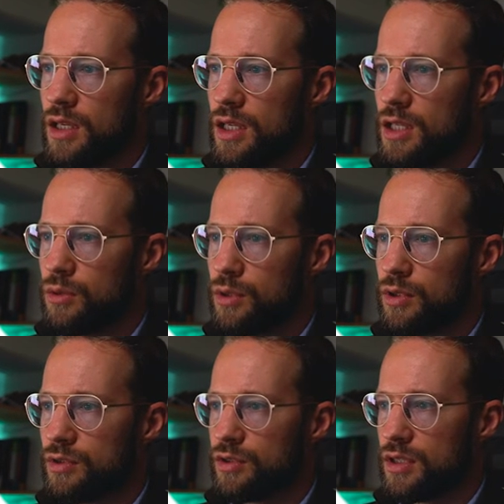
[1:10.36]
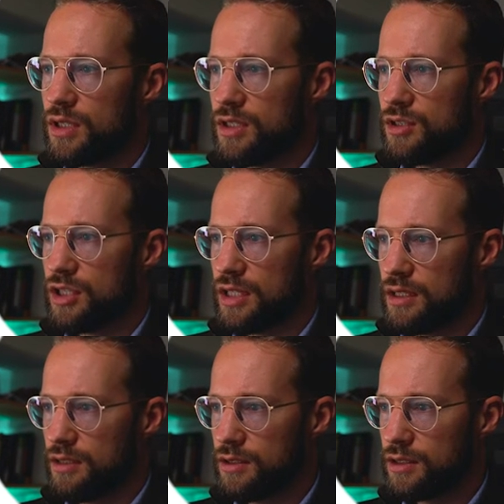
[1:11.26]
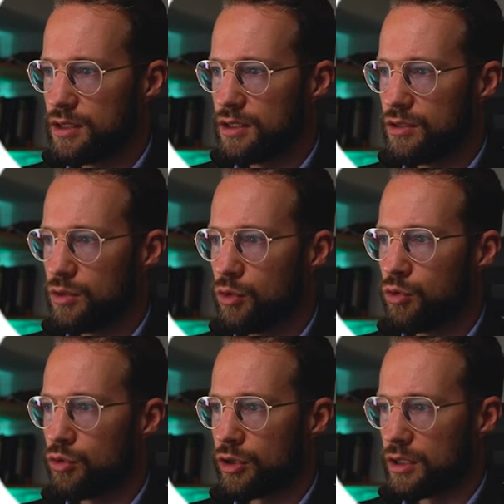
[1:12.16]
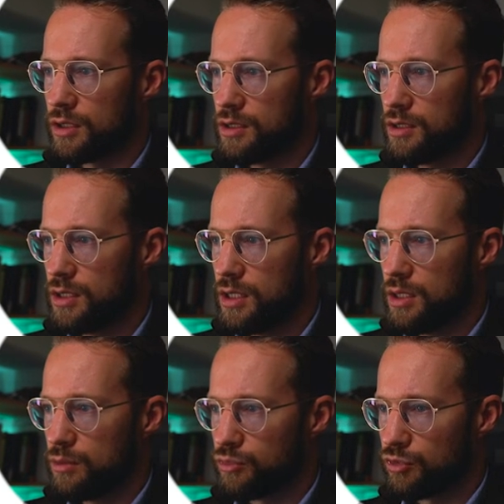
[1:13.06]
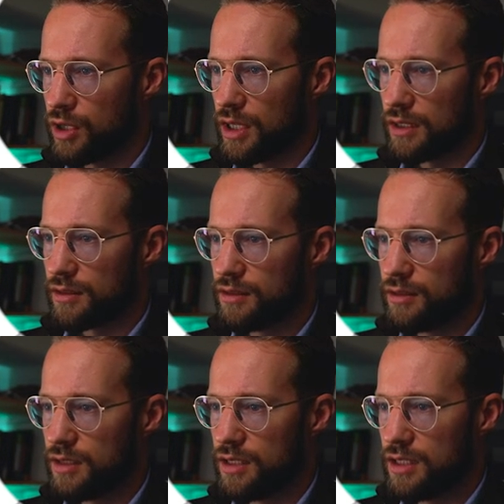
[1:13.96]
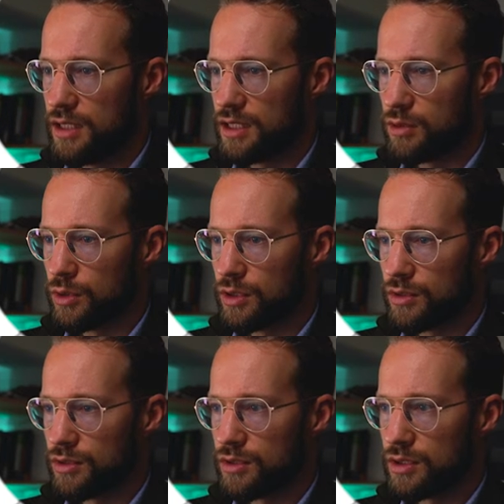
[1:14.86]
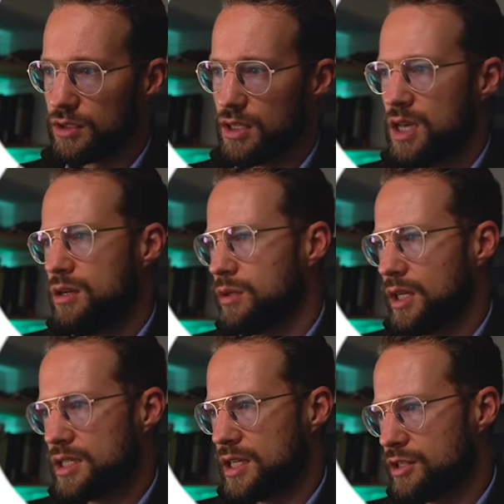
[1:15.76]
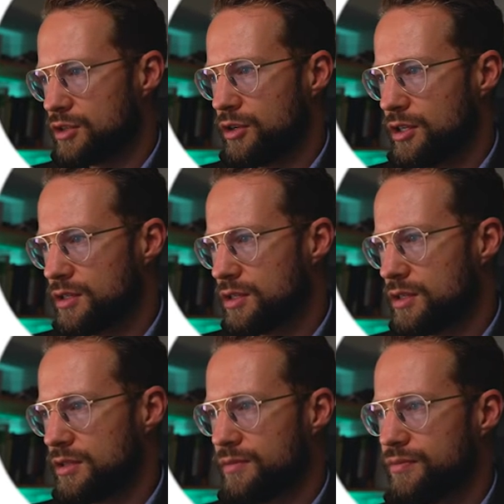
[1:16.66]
equals jeans or product equals, well, let's say skirts